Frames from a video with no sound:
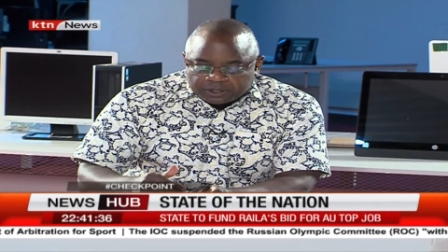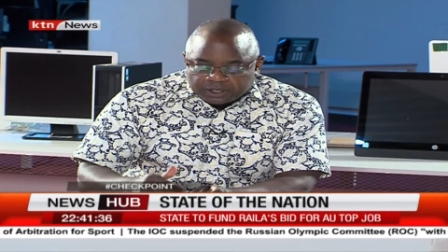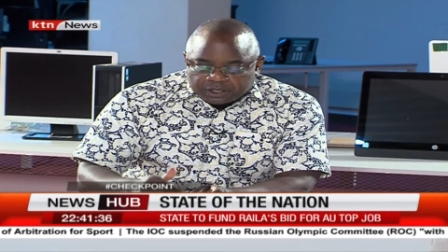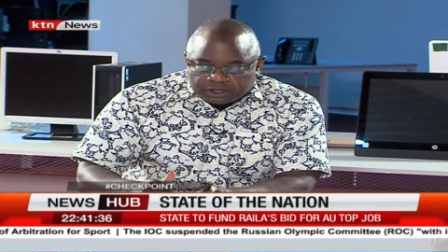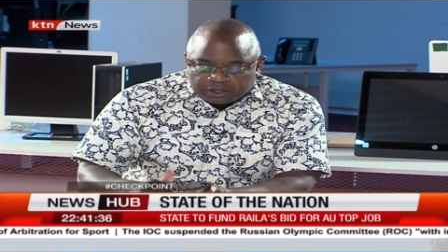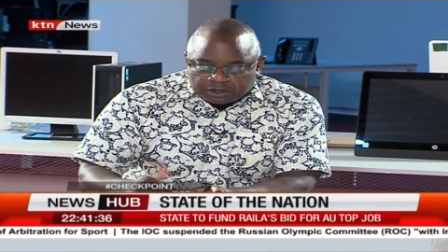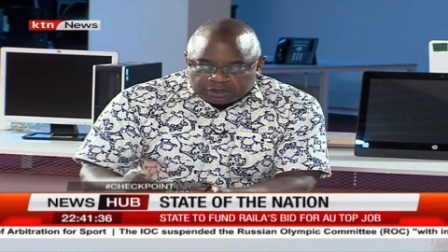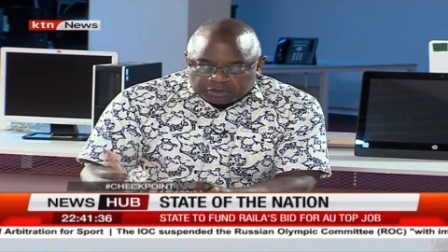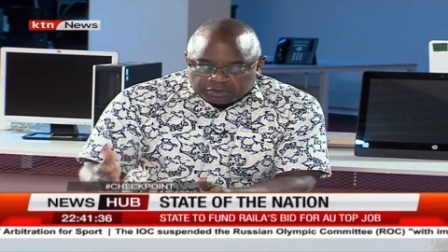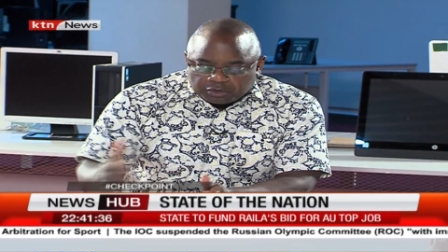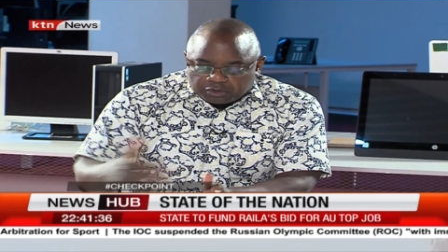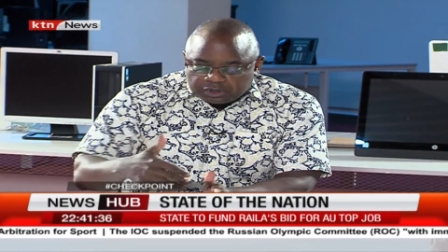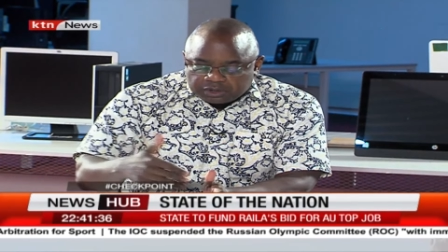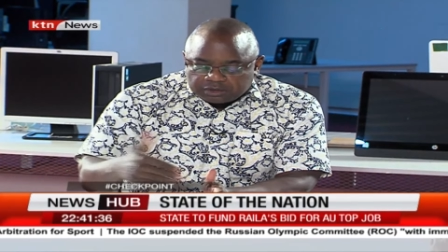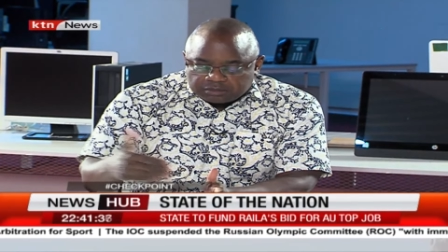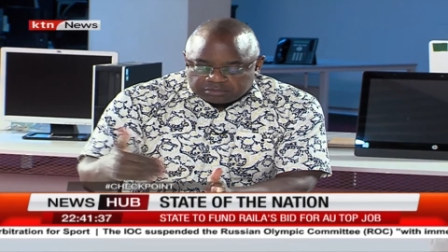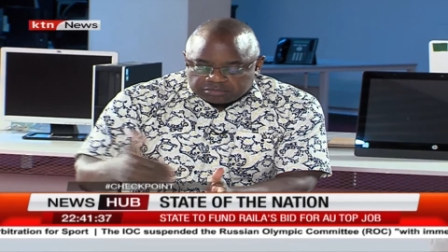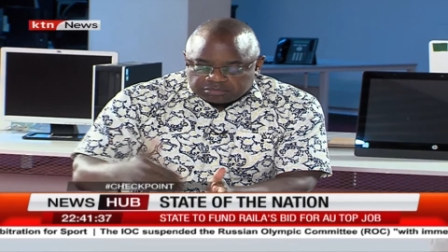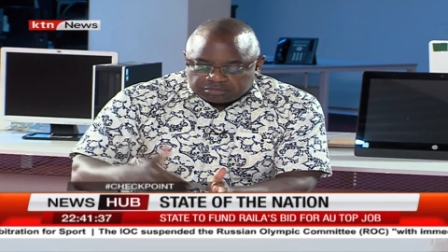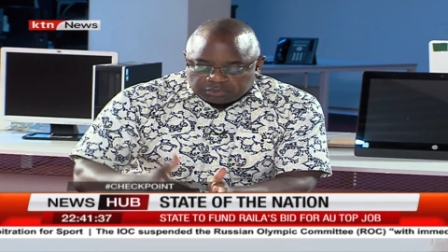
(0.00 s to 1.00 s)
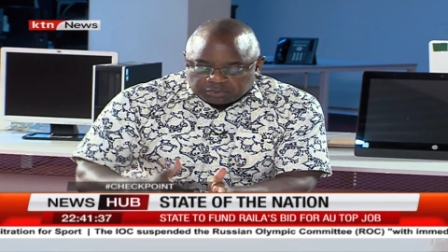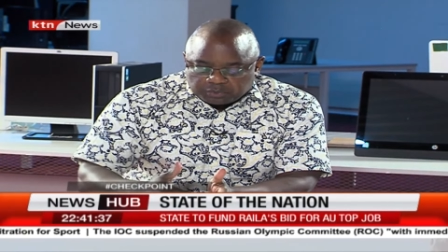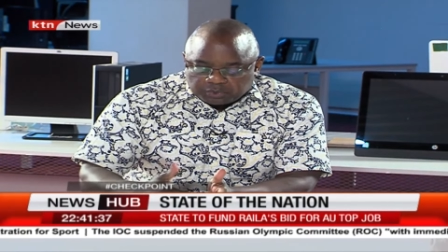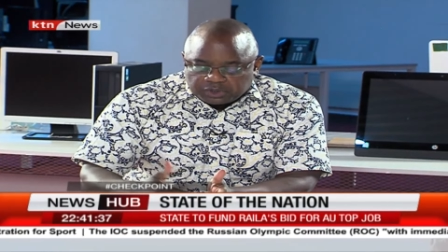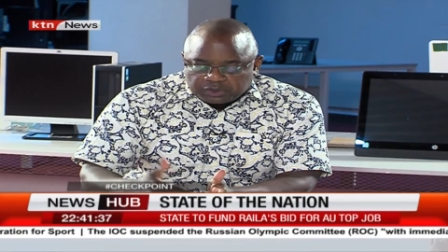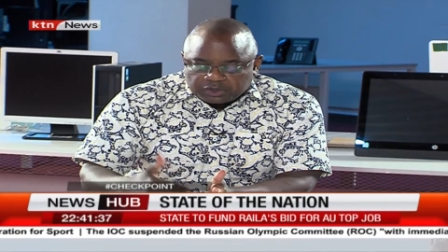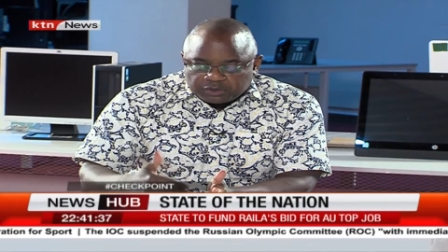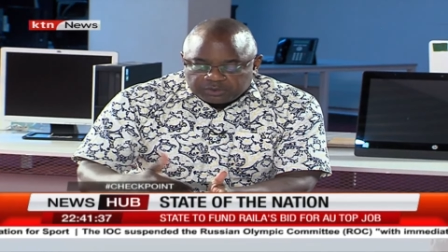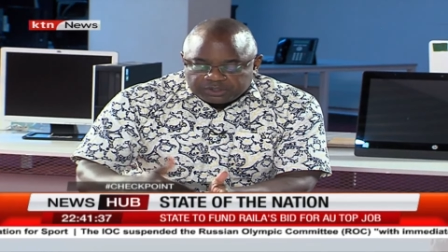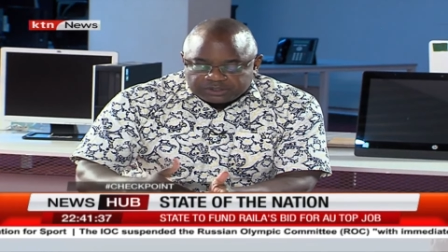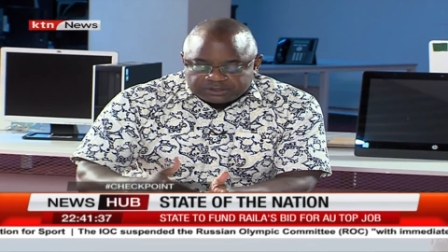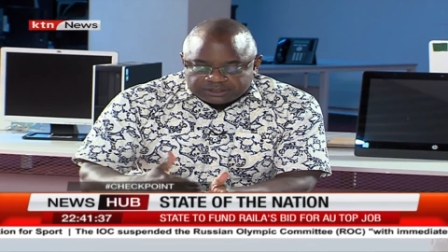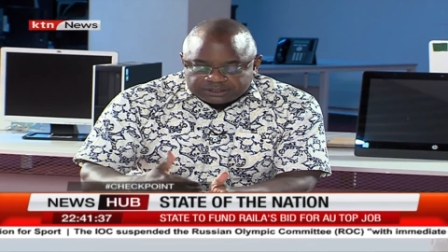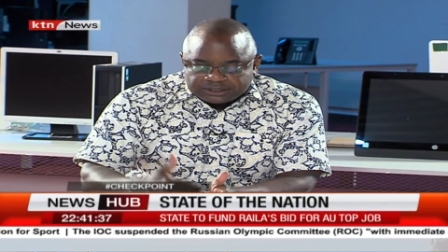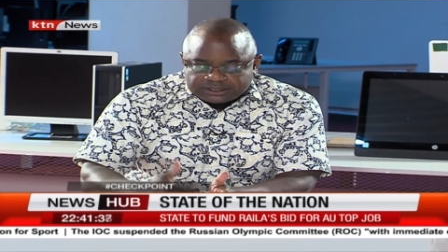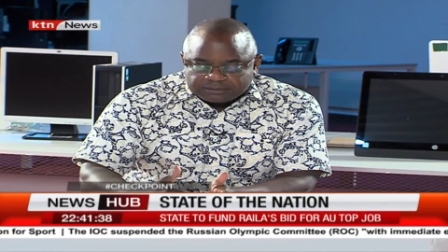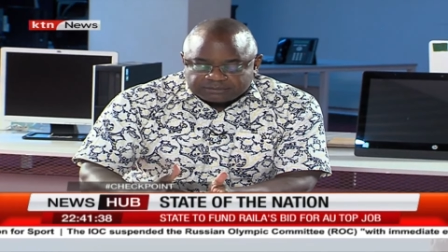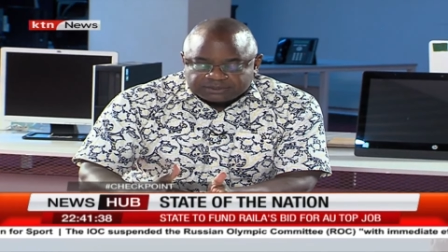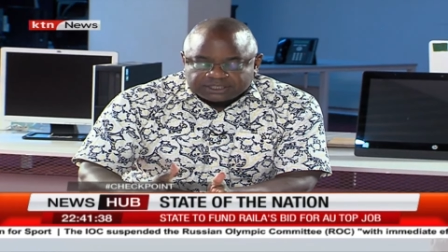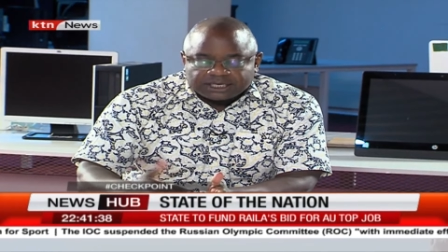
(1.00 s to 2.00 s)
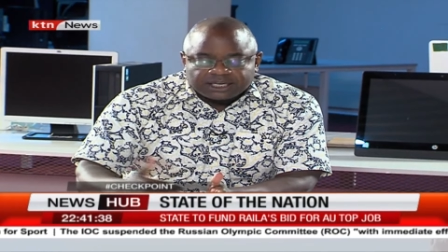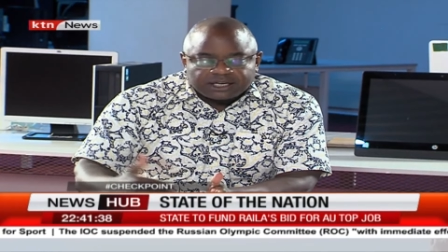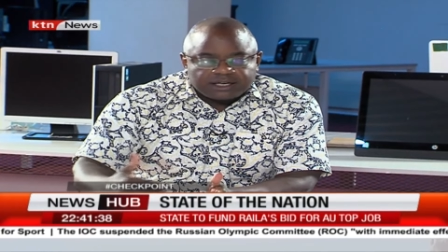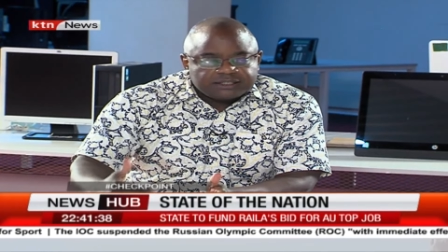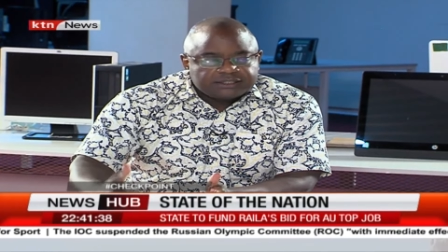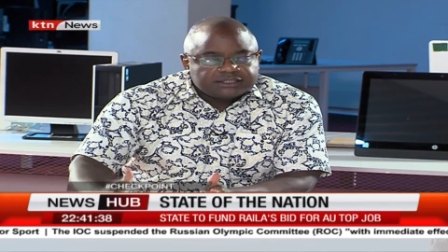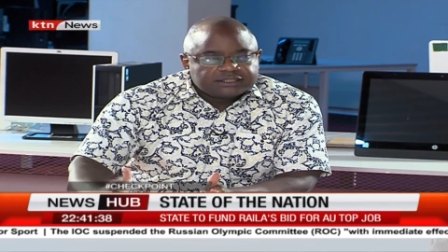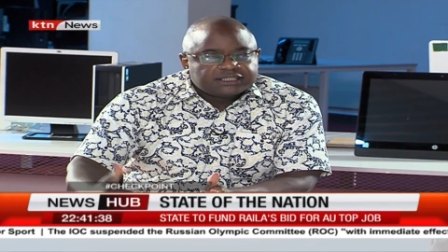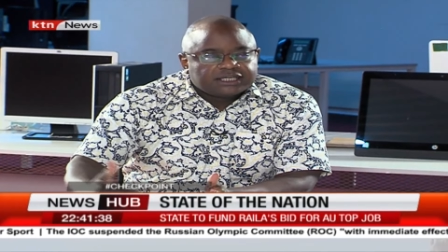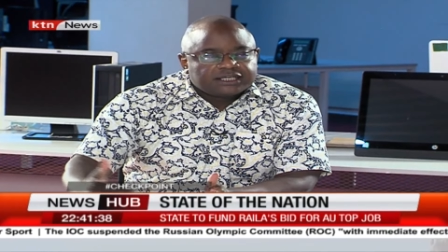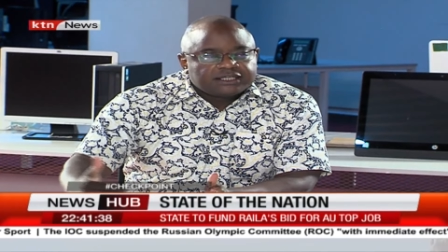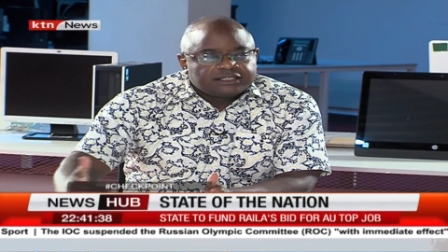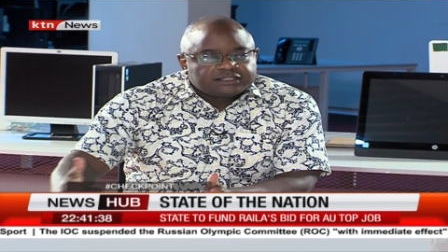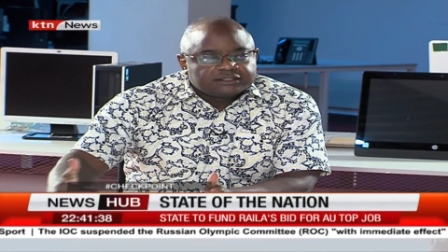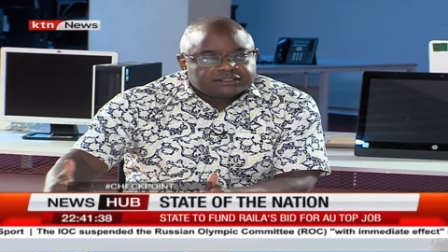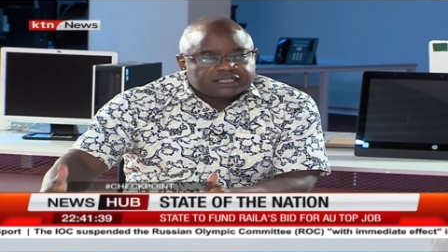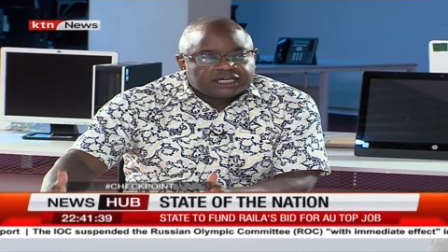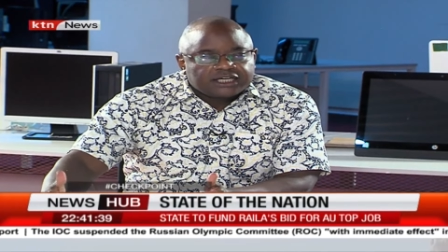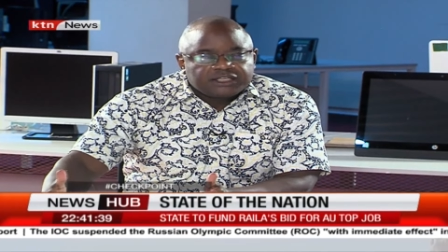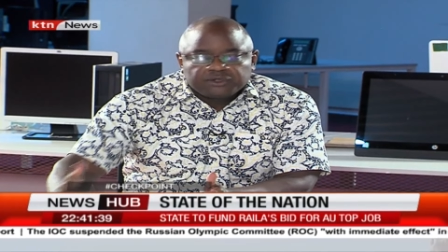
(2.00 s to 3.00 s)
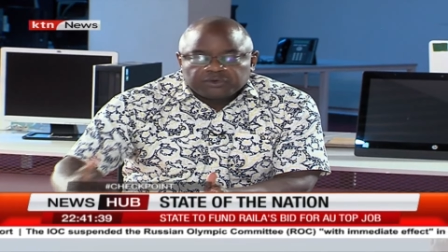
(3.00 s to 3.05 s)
you know, when you're doing systems analysis and design,